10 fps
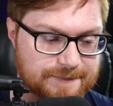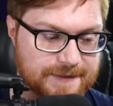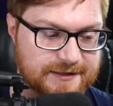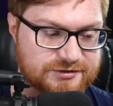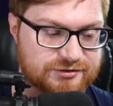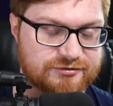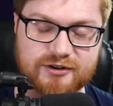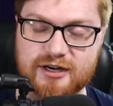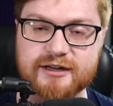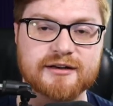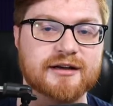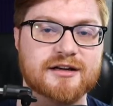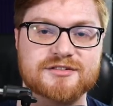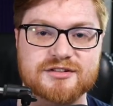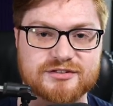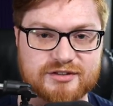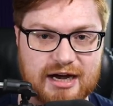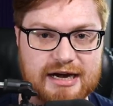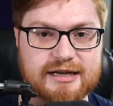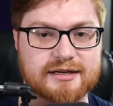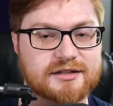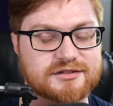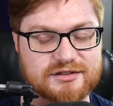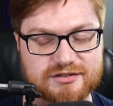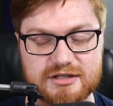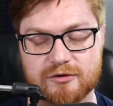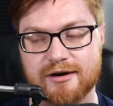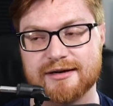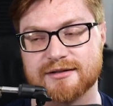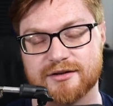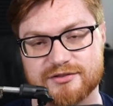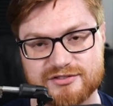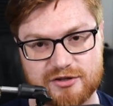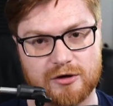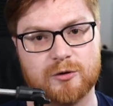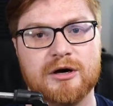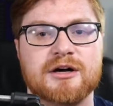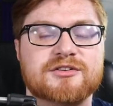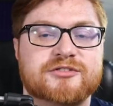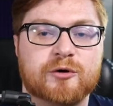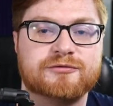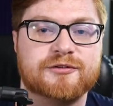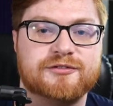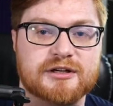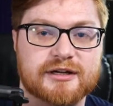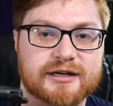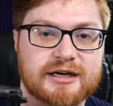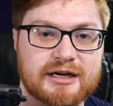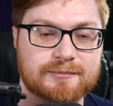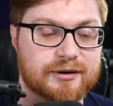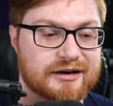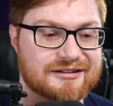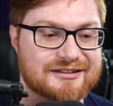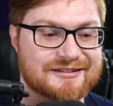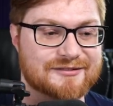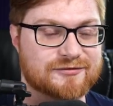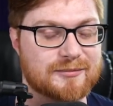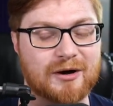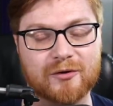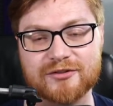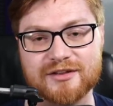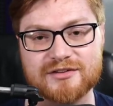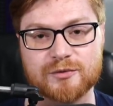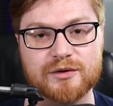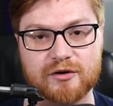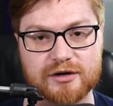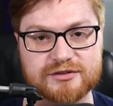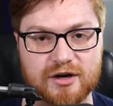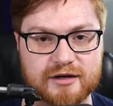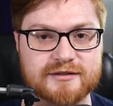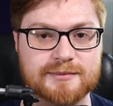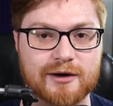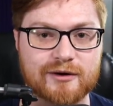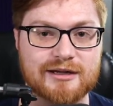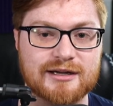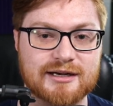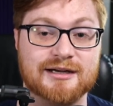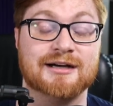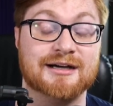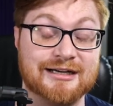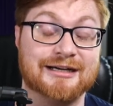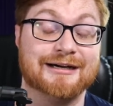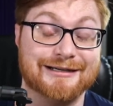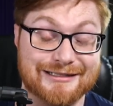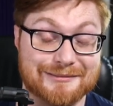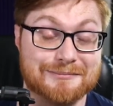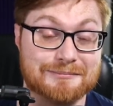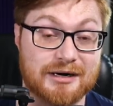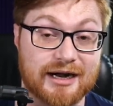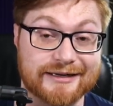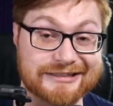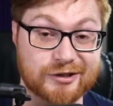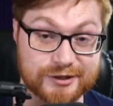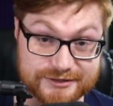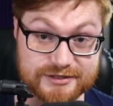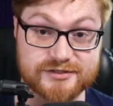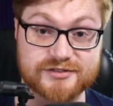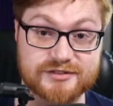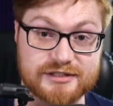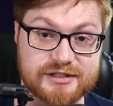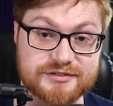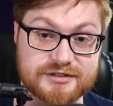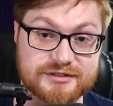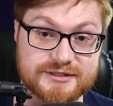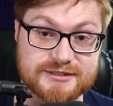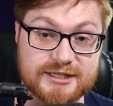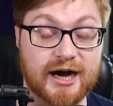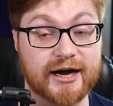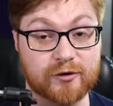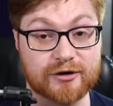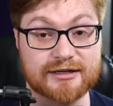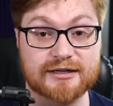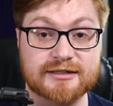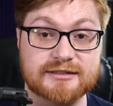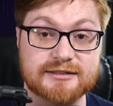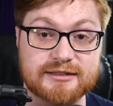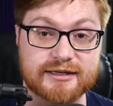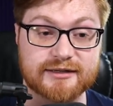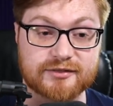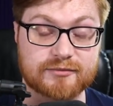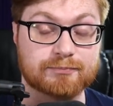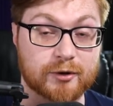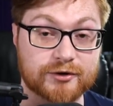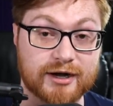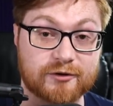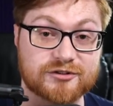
it's fun and it's exciting and it's exhilarating and it is so, so fulfilling. But from all the things that we've already talked about, my goodness, is it tiring. And the burnout is